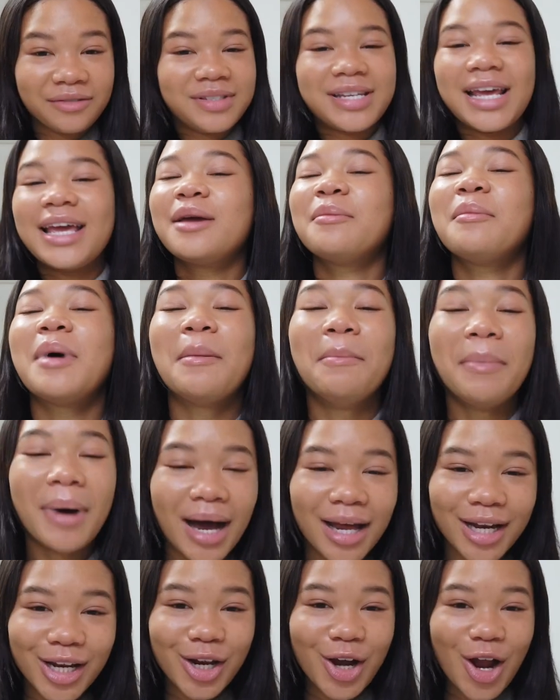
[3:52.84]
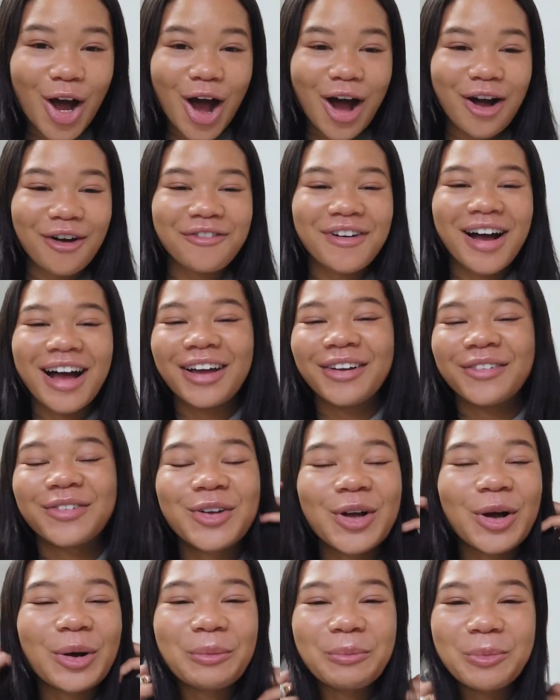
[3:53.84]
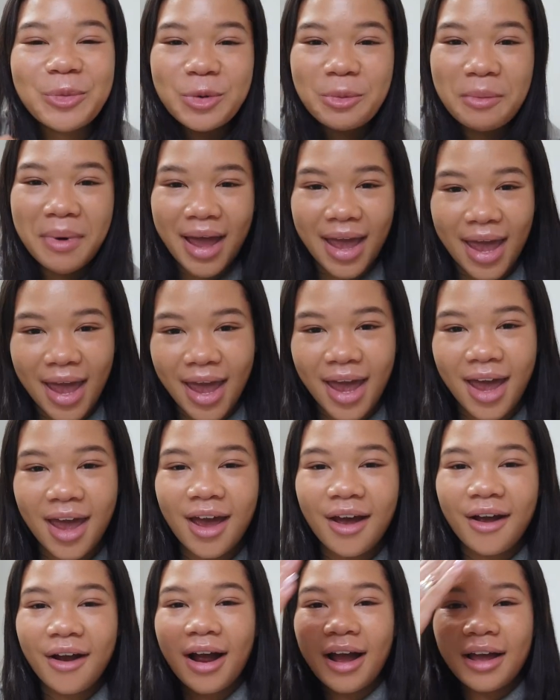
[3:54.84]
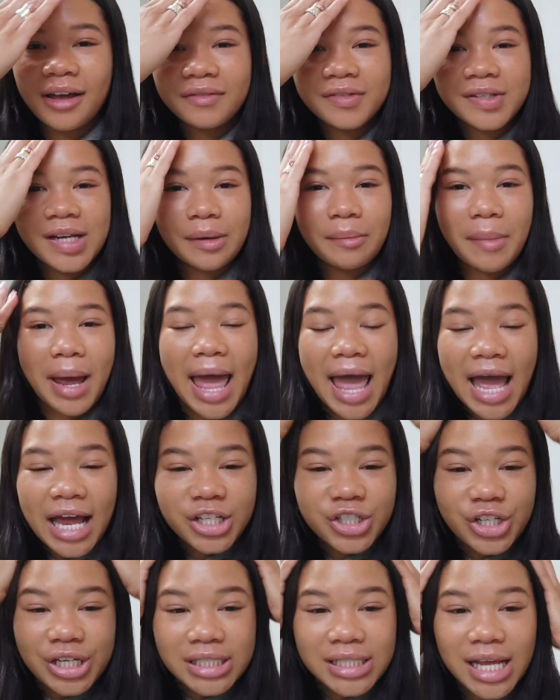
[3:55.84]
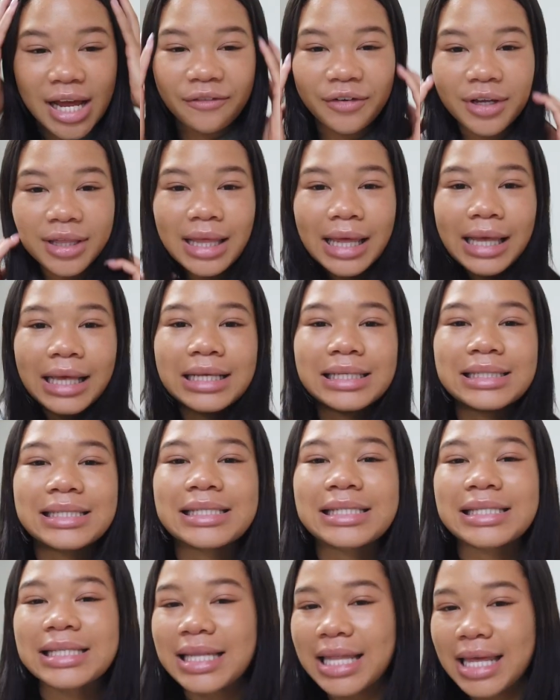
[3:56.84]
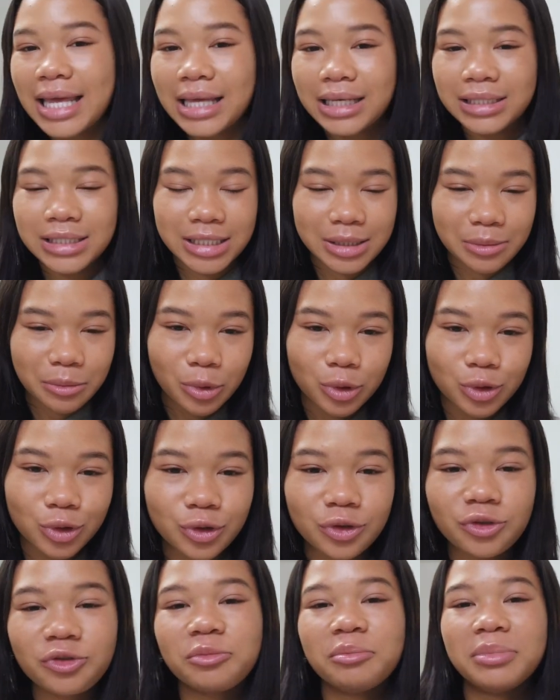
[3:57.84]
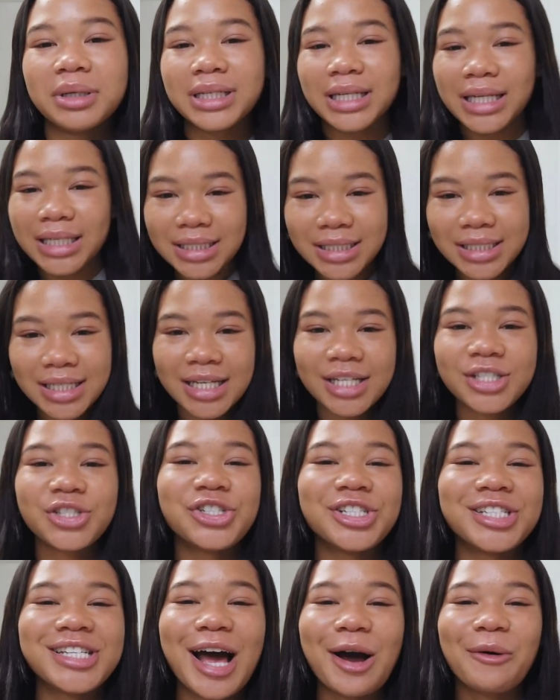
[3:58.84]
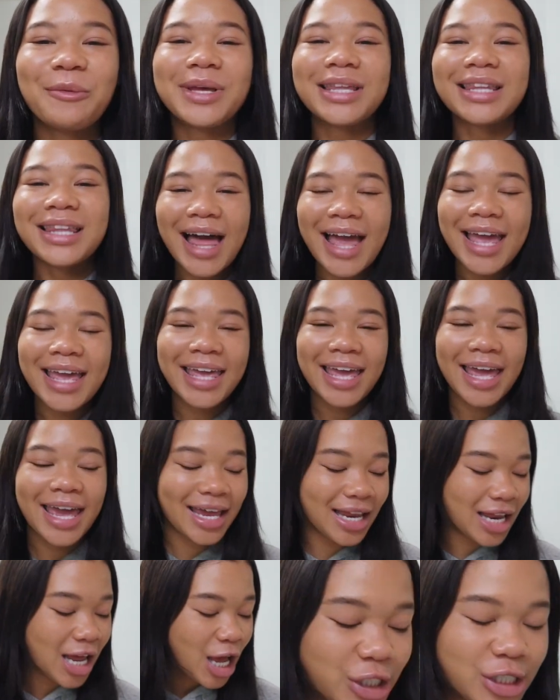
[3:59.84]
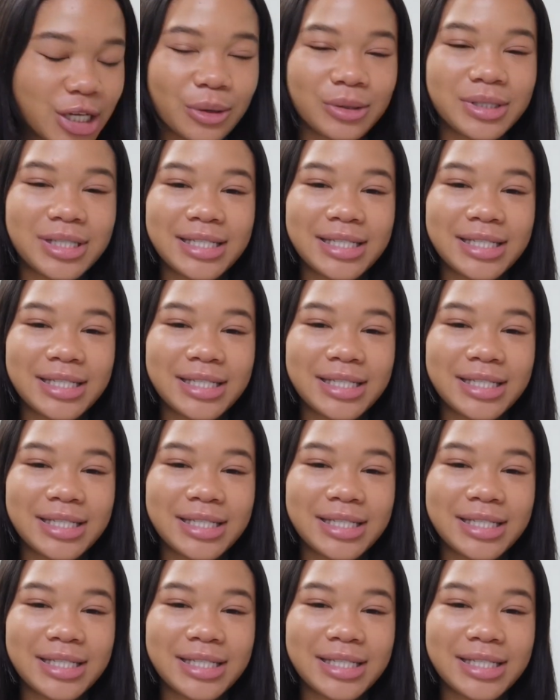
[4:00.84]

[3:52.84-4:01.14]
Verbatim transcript: have taken my bonnet off. I have combed through my hair. I have done my edges. Everything is sleek, smooth, blended, just how we like it. So